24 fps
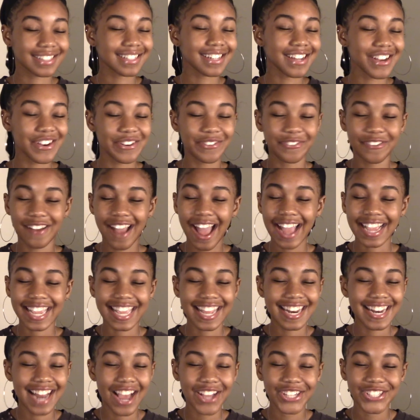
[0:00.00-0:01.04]
enough. I
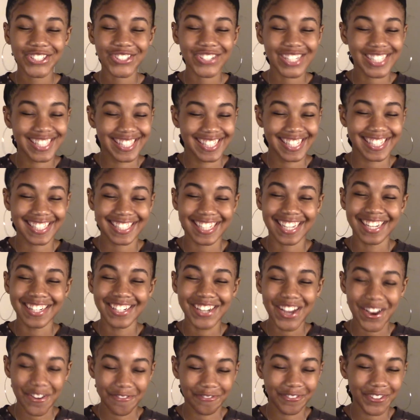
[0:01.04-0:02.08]
cannot stress this
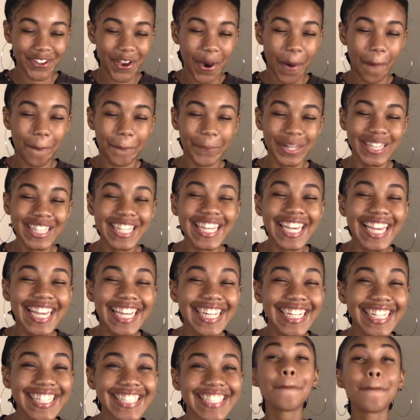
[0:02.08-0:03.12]
enough, y'all.
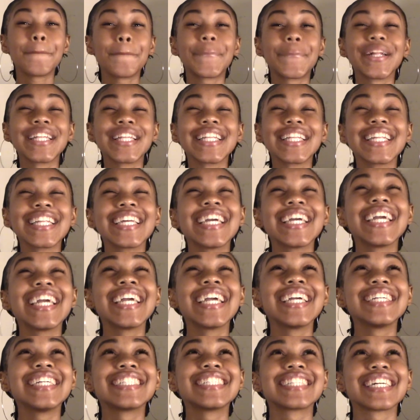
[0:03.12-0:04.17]
Please
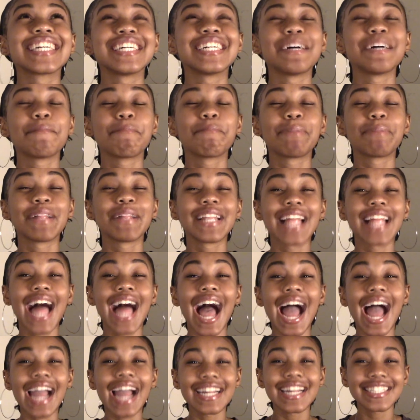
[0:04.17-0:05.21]

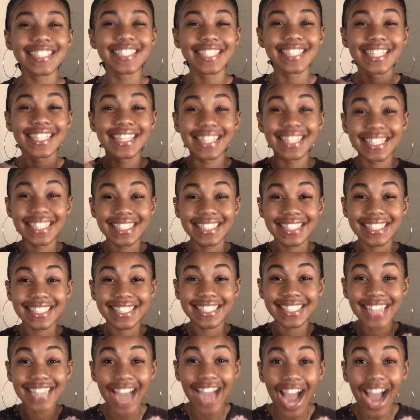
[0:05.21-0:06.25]
apply to the
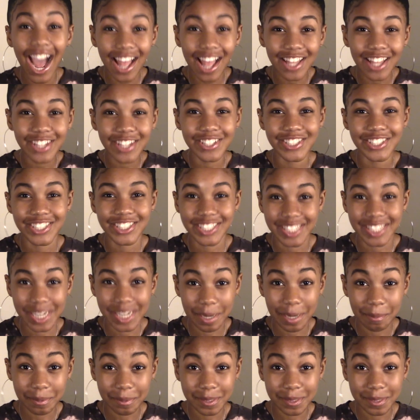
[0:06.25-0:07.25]
scholarships,